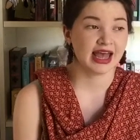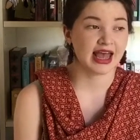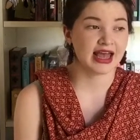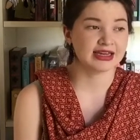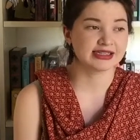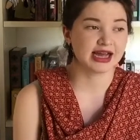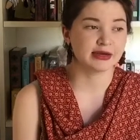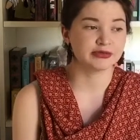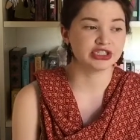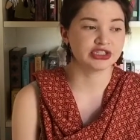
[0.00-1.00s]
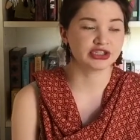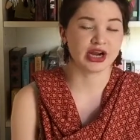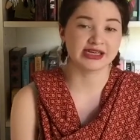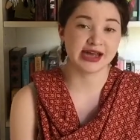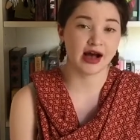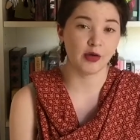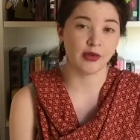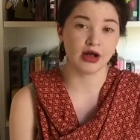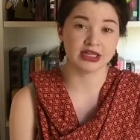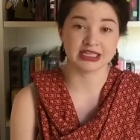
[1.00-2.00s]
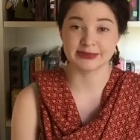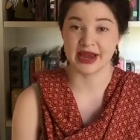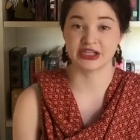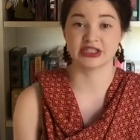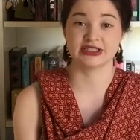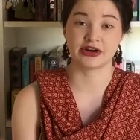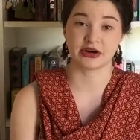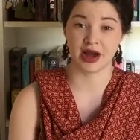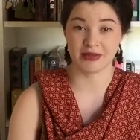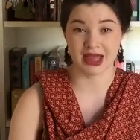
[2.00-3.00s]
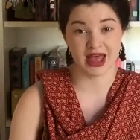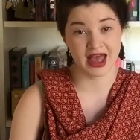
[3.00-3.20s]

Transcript: And she's trying to help all these patients that are coming